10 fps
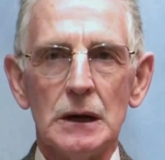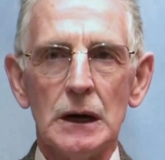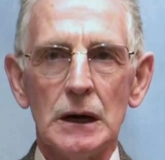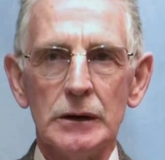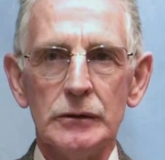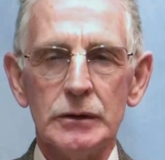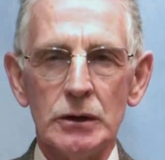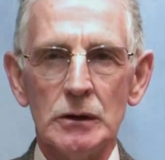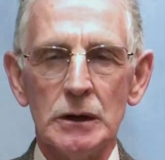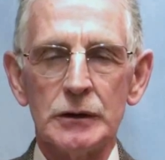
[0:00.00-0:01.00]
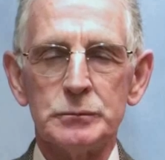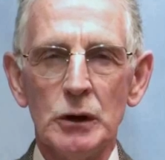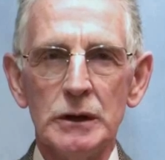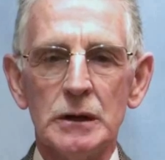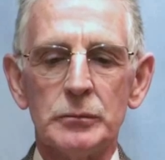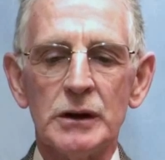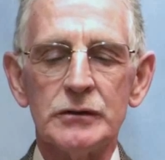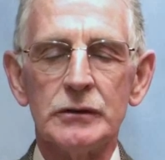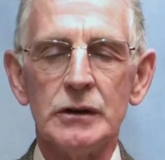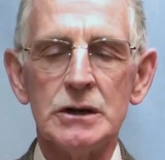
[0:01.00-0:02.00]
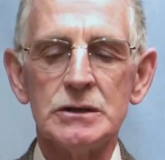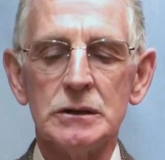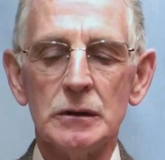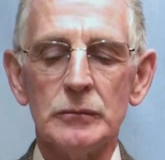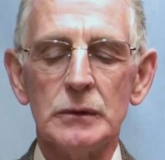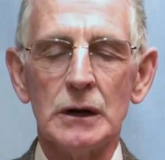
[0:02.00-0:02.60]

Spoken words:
And at this point in the presentation,